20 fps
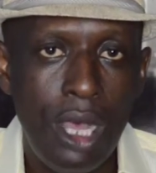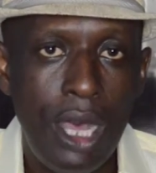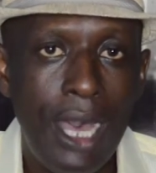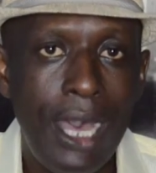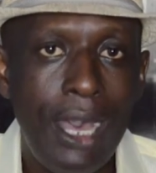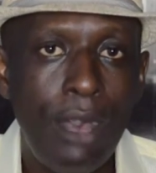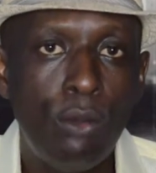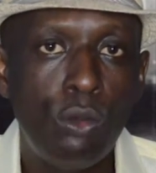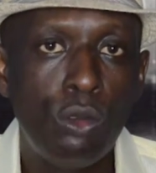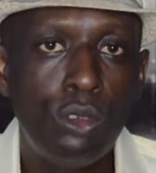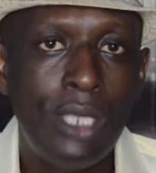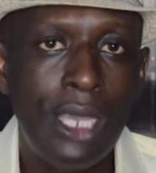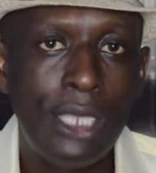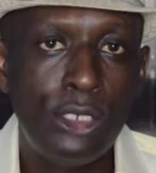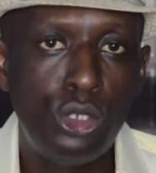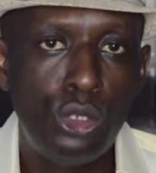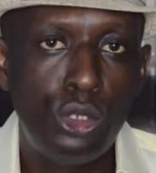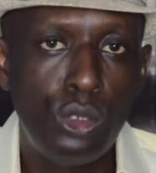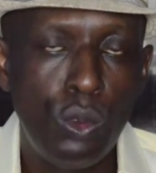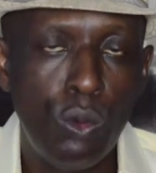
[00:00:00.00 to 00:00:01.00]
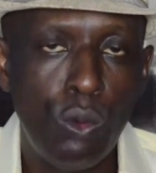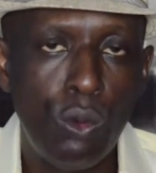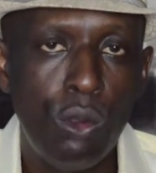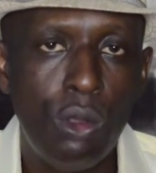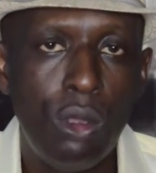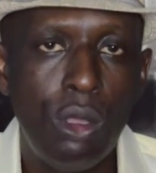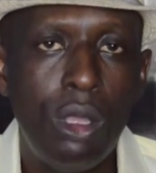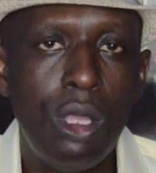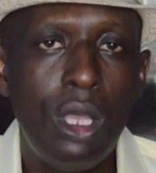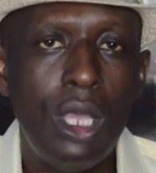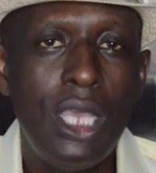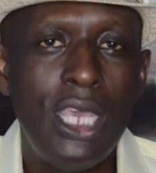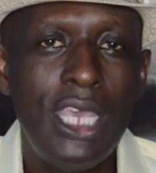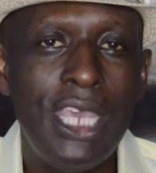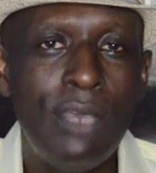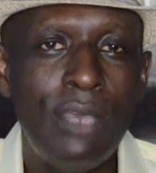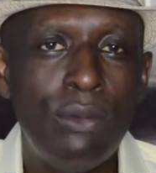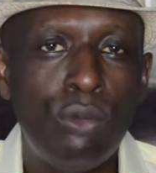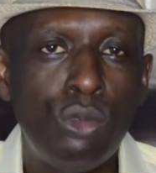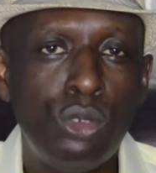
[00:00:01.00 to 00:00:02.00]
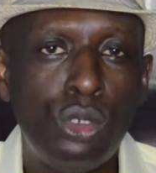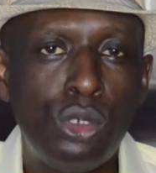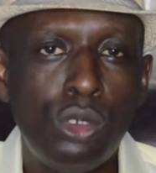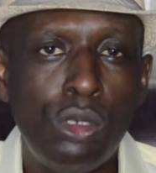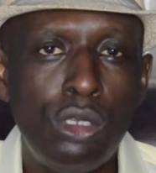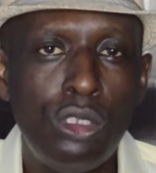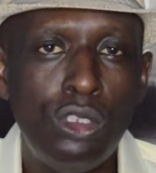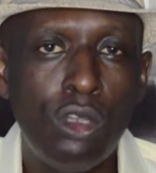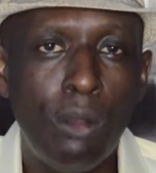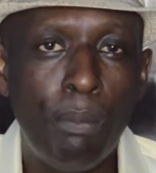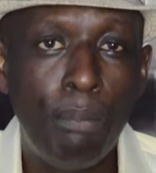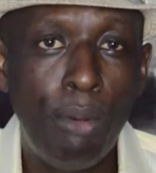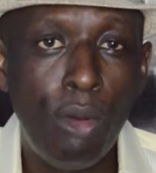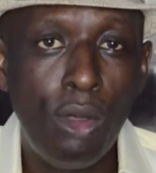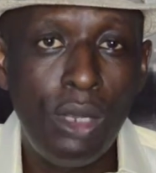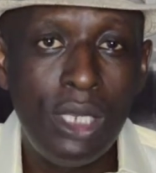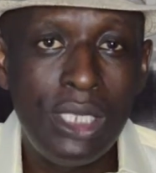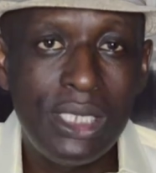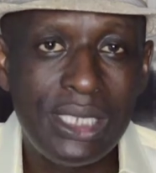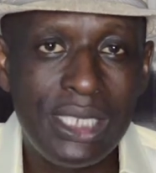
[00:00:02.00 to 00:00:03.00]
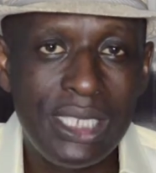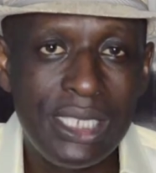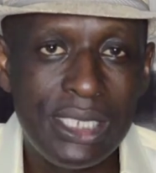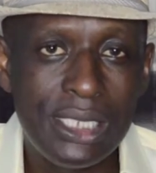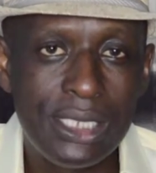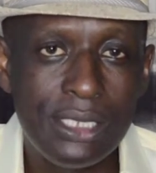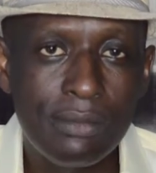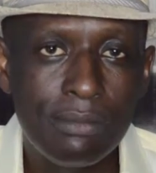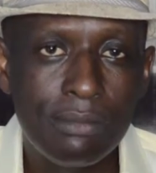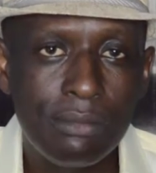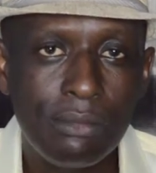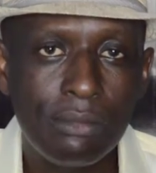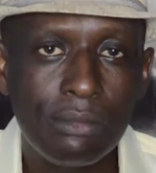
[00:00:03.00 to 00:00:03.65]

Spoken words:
How will that show? It will show in your policies.